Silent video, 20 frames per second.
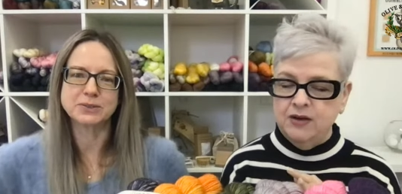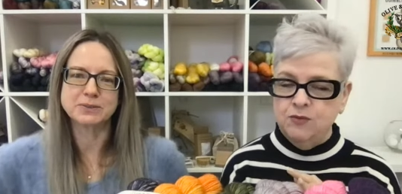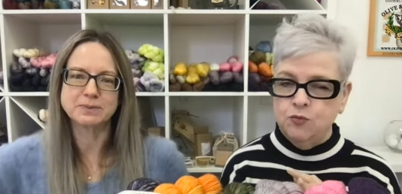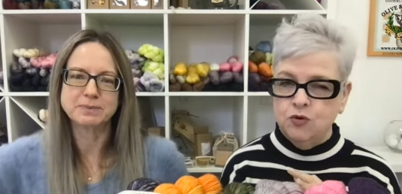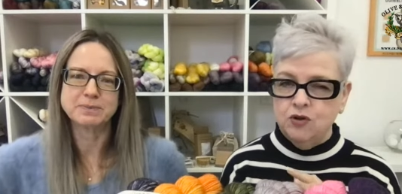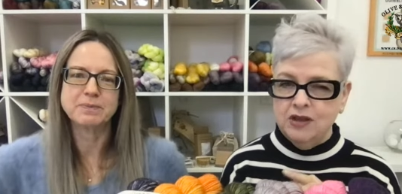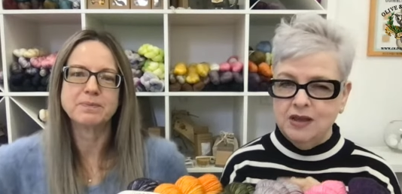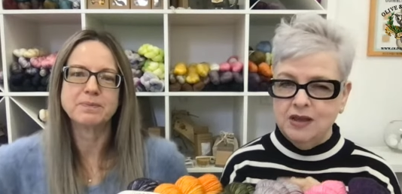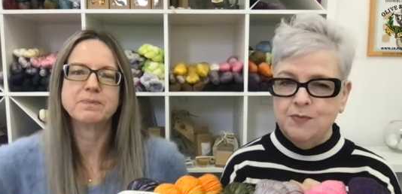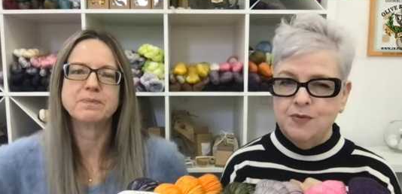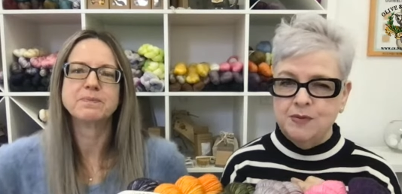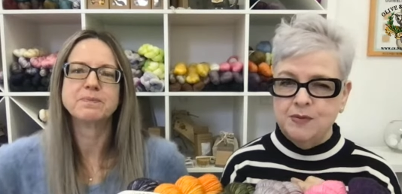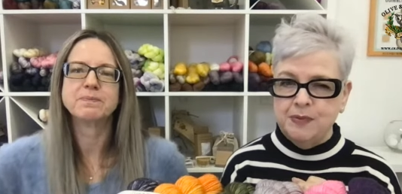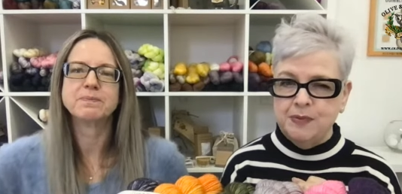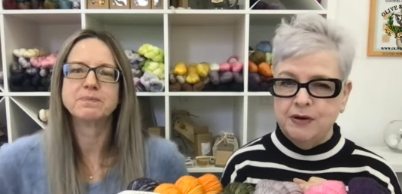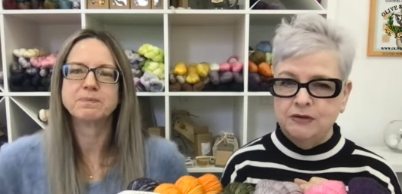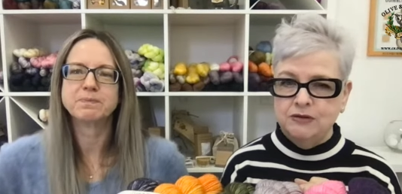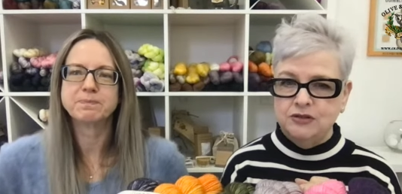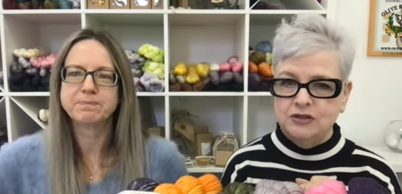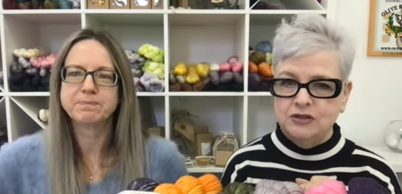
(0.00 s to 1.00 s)
Speaker 1: We'll keep you
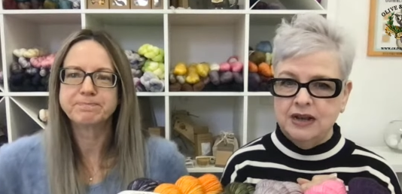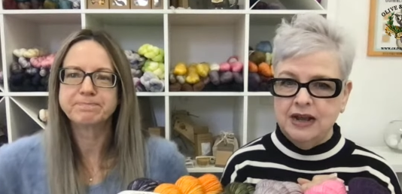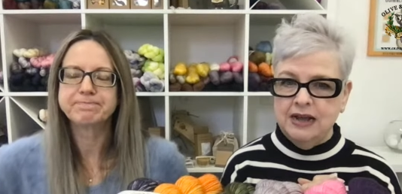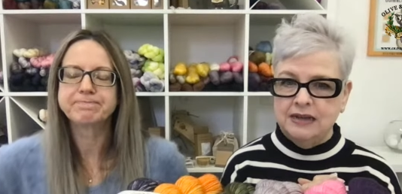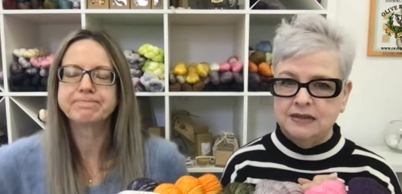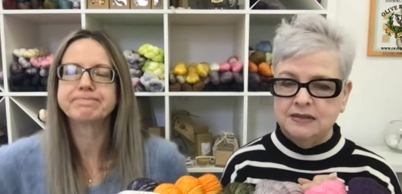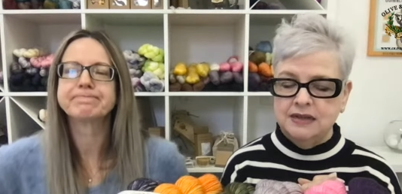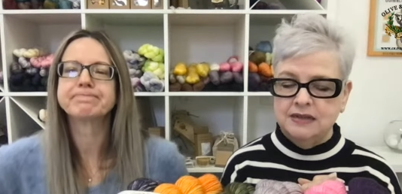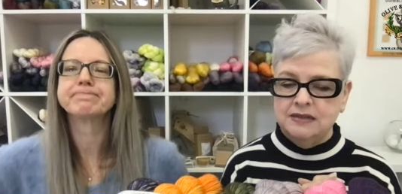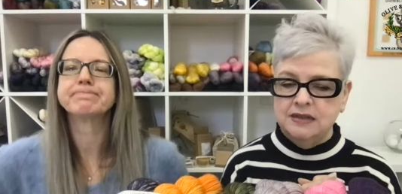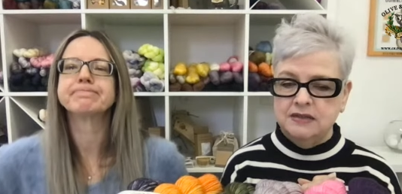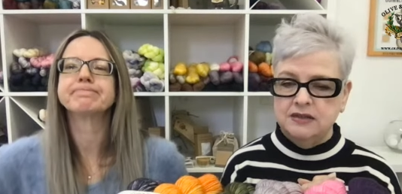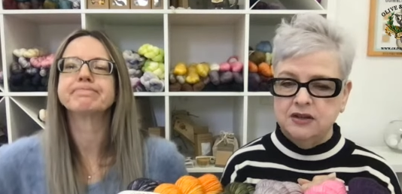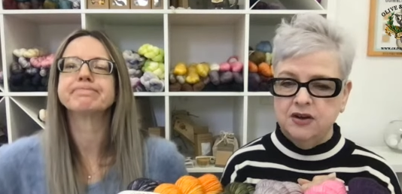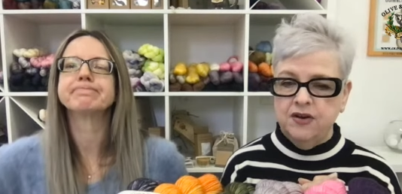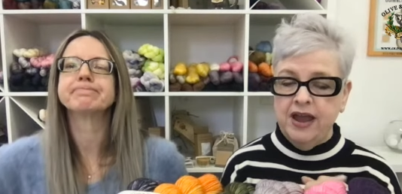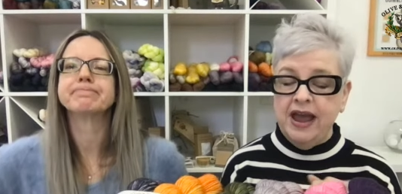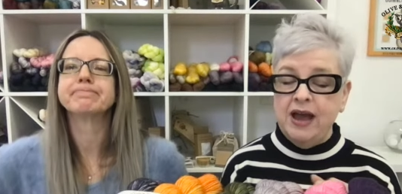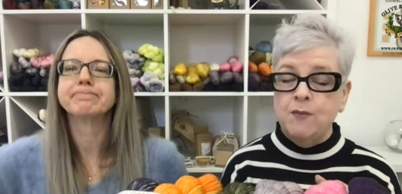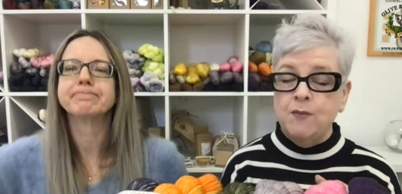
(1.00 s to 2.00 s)
posted as
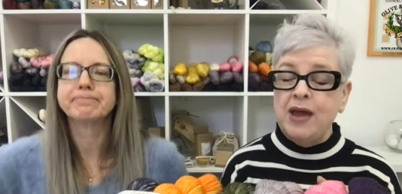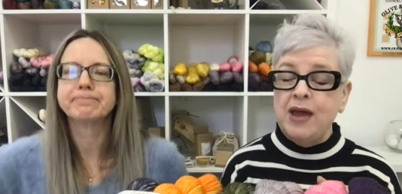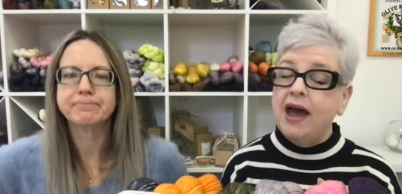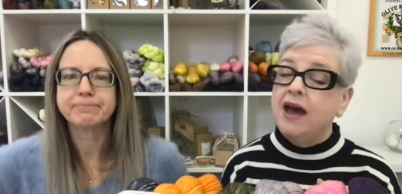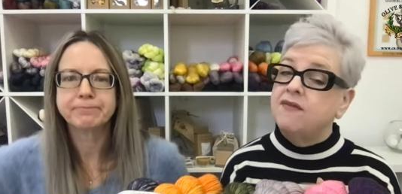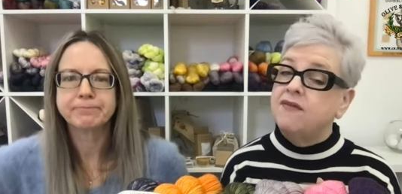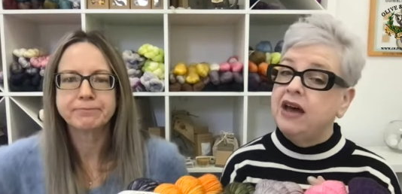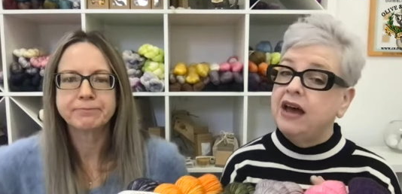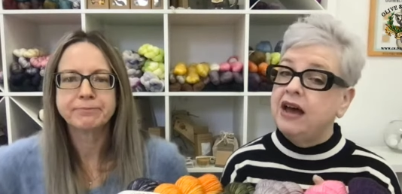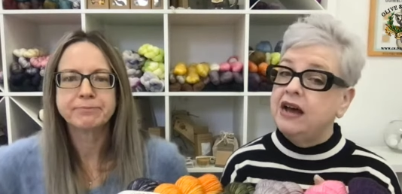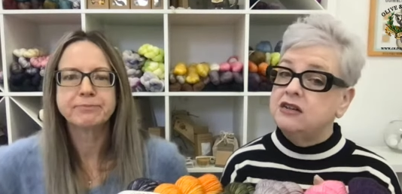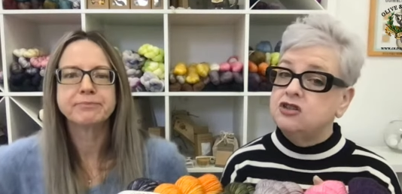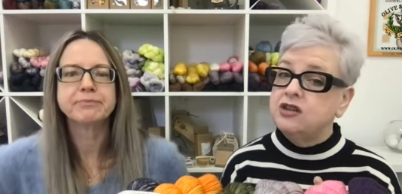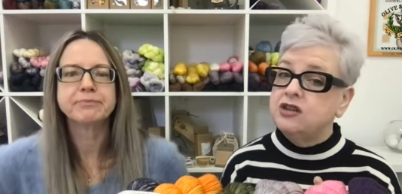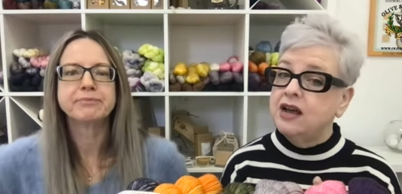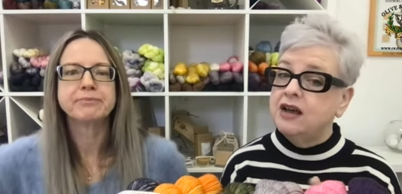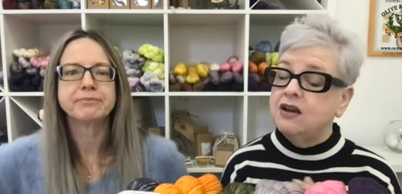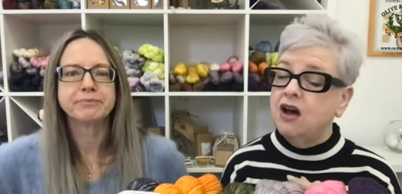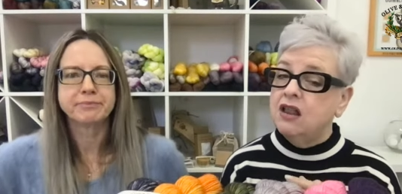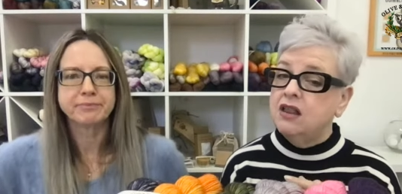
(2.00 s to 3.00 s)
necessary. And we have a
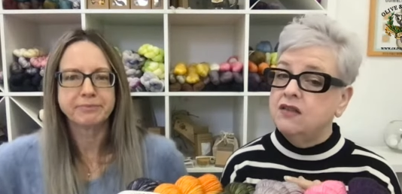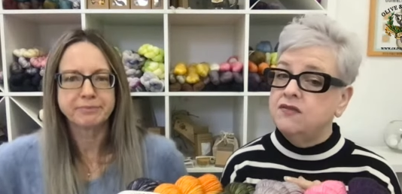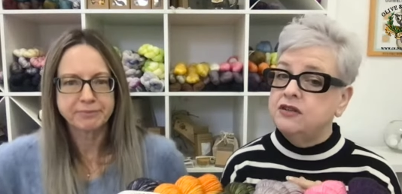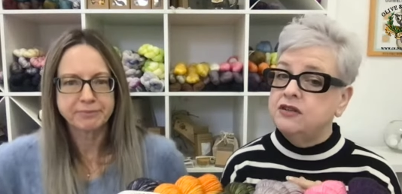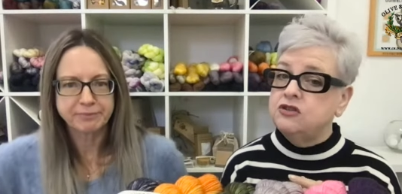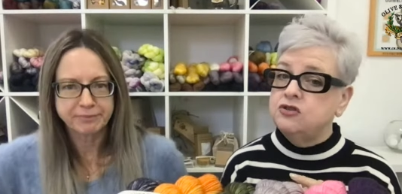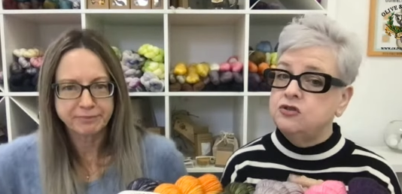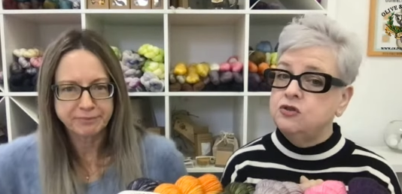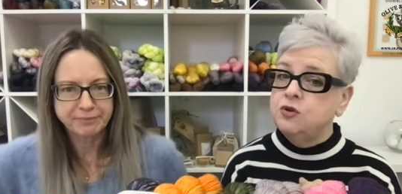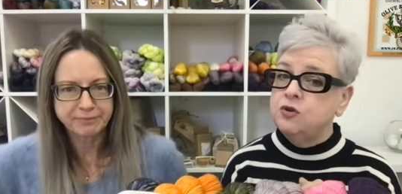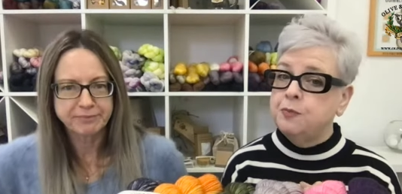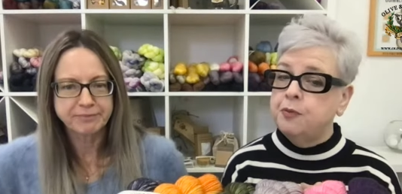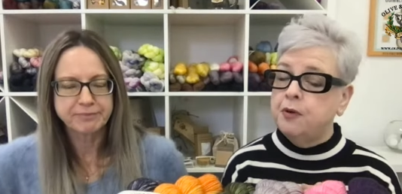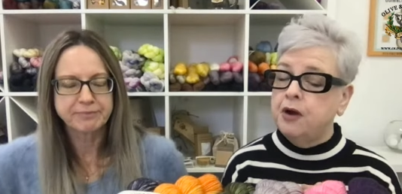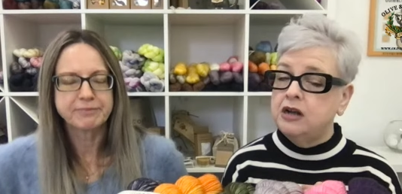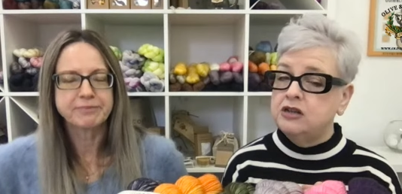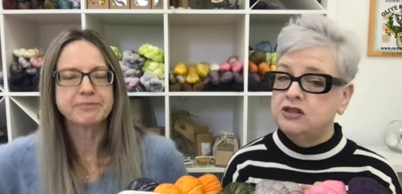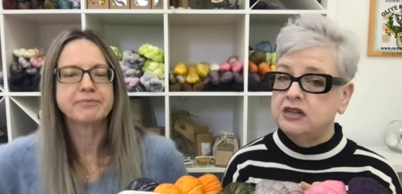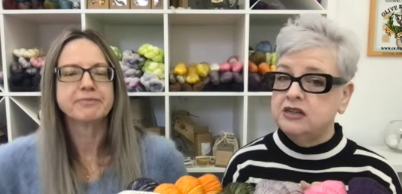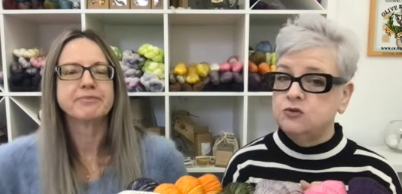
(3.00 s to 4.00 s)
hashtag Olive and Two Ewe
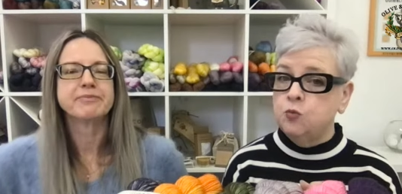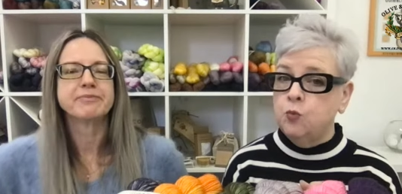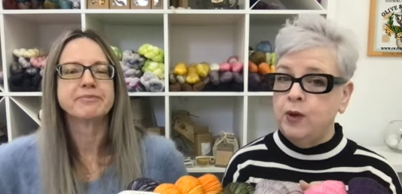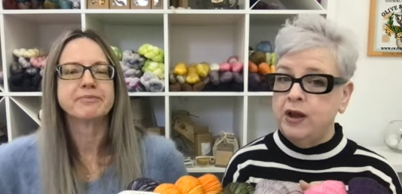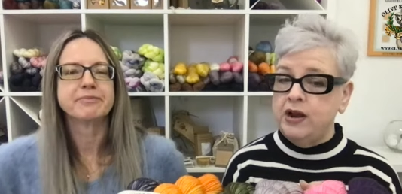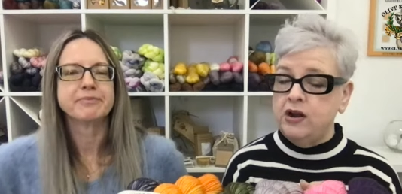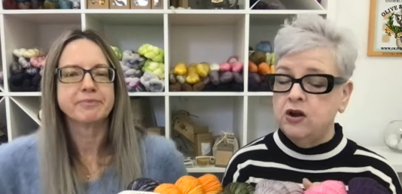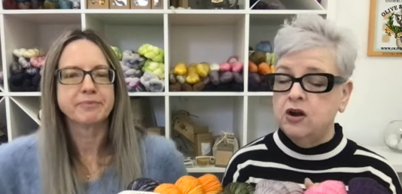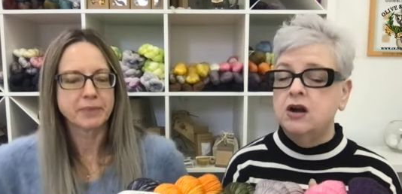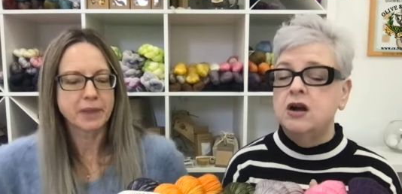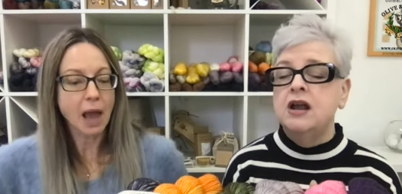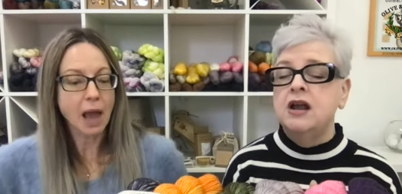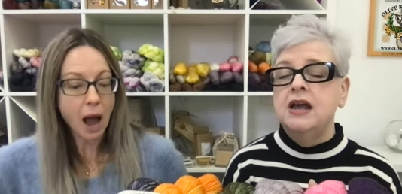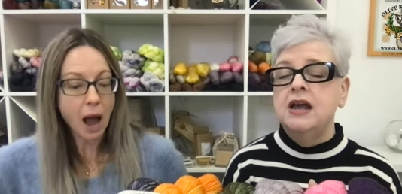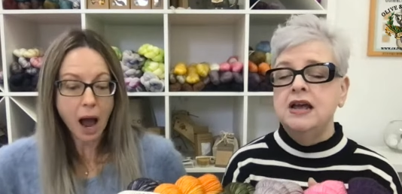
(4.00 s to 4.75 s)
Projects winner